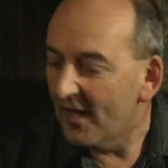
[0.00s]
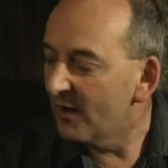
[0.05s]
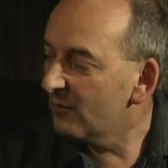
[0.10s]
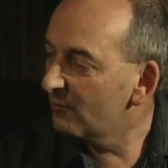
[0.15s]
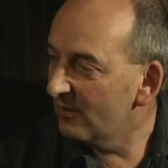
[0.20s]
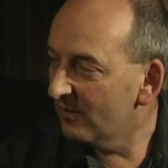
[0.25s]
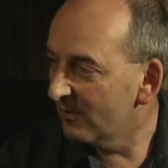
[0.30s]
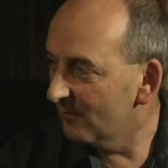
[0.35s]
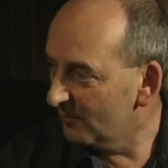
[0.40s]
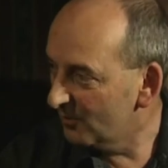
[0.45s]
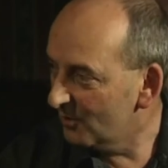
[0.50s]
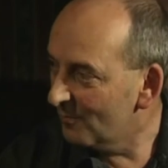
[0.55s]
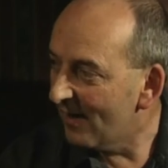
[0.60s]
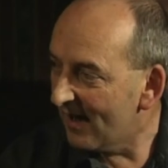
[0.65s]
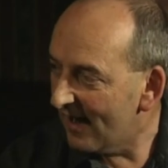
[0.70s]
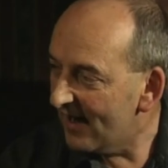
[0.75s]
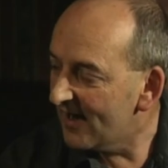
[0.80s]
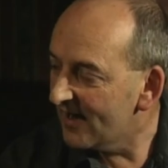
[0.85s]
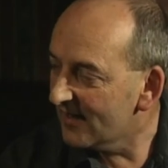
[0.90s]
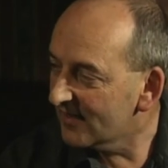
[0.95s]
that rhythm to my
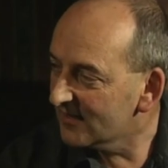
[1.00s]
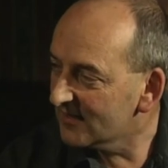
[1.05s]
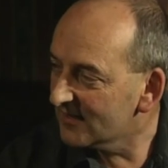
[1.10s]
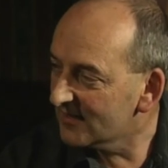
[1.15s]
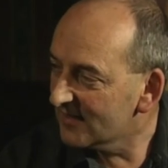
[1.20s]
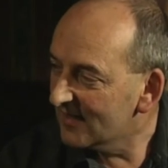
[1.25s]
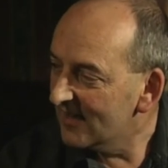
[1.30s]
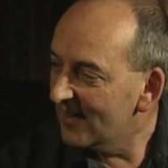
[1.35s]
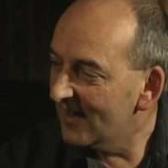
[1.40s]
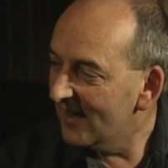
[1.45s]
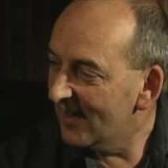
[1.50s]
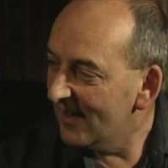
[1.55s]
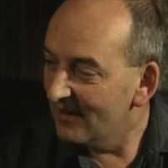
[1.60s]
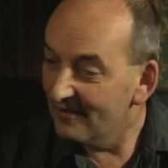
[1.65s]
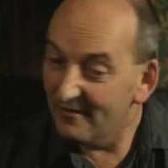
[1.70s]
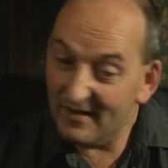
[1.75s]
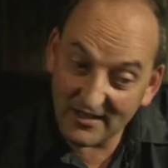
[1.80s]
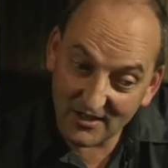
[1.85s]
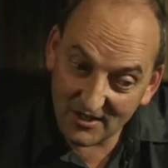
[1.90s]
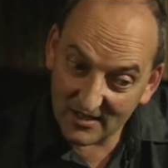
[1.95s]
hands, and
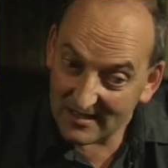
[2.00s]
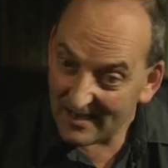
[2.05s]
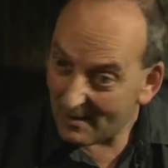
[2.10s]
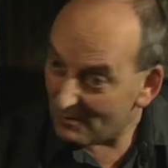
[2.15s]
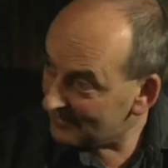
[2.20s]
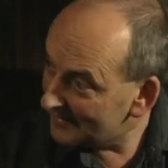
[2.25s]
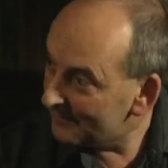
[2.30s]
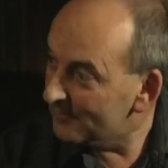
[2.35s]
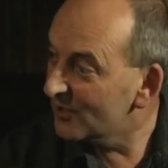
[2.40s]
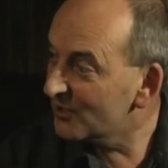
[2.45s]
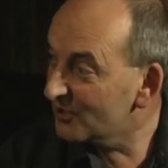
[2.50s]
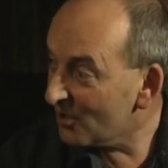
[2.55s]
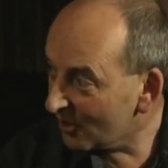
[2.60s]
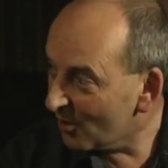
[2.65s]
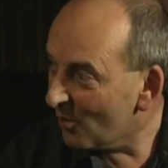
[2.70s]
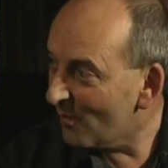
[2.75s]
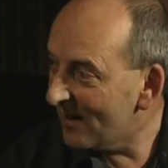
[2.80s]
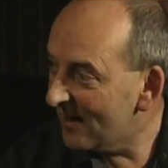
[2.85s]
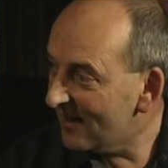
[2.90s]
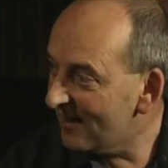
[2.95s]
eventually I was able to chuck
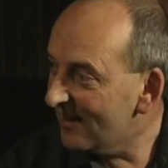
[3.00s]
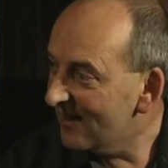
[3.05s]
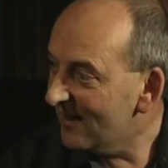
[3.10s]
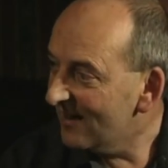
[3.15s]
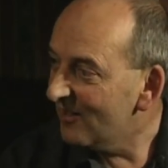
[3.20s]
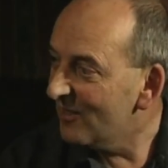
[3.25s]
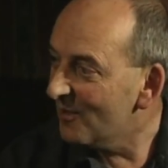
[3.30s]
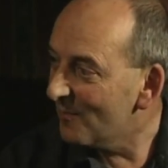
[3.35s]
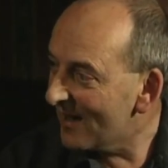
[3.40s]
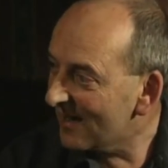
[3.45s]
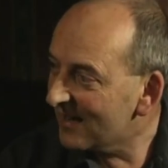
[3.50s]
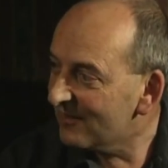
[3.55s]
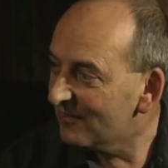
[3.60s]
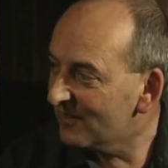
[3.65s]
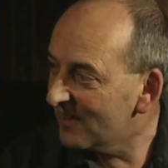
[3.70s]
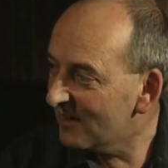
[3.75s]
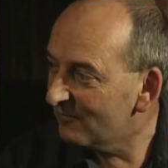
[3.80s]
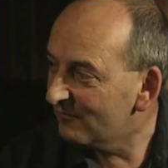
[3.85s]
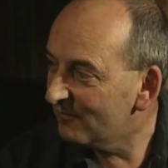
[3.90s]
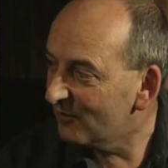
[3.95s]
away the back of
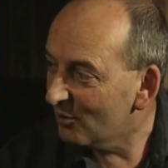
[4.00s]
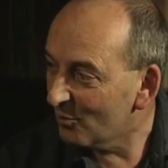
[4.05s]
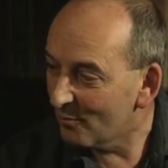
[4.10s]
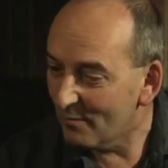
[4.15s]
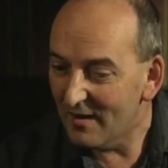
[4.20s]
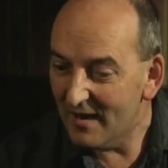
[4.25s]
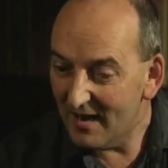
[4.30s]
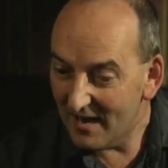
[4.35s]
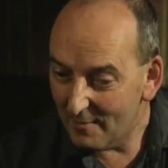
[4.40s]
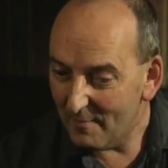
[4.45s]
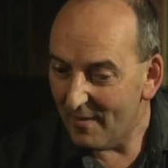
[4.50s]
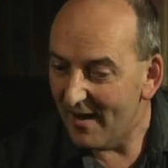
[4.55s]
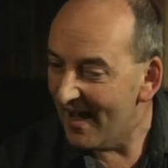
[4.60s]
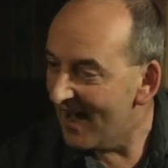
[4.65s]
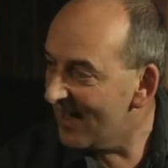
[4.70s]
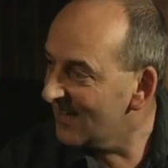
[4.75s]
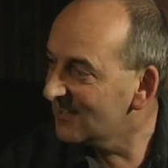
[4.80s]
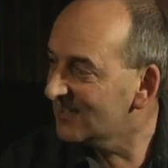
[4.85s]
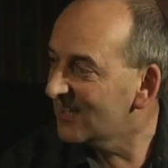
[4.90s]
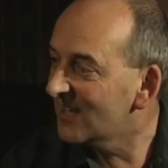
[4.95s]
an envelope. My
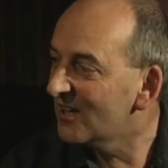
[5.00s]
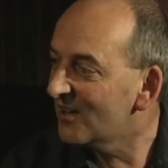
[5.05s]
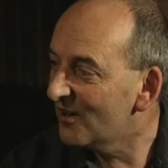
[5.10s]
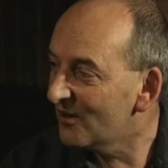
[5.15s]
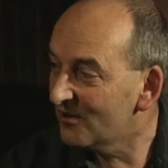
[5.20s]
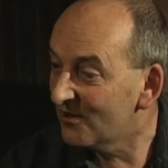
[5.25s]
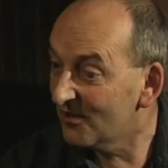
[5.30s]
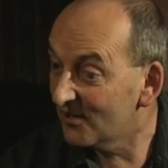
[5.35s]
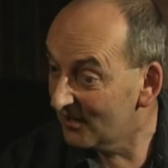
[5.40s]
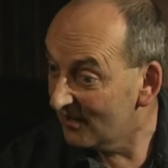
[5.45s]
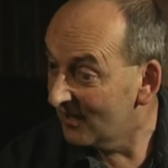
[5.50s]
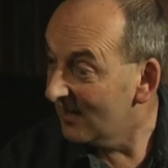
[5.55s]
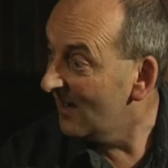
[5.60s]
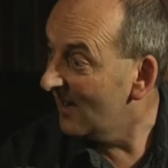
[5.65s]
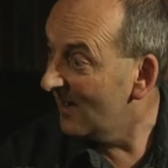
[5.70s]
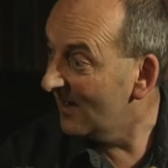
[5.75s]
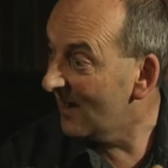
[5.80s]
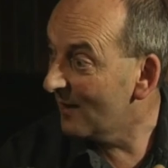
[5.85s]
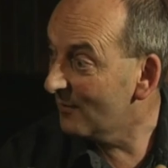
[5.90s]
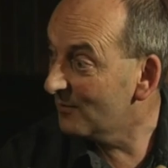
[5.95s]
hands had learnt it,
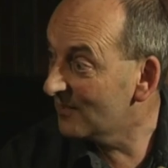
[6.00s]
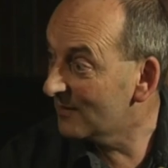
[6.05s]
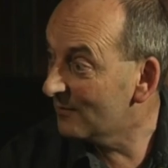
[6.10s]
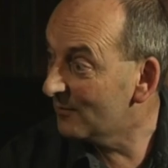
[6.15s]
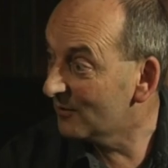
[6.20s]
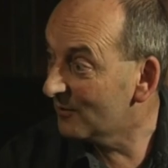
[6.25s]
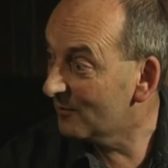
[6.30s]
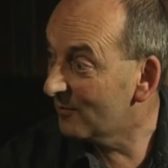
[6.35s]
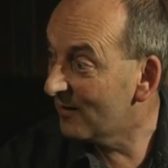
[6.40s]
and I was able to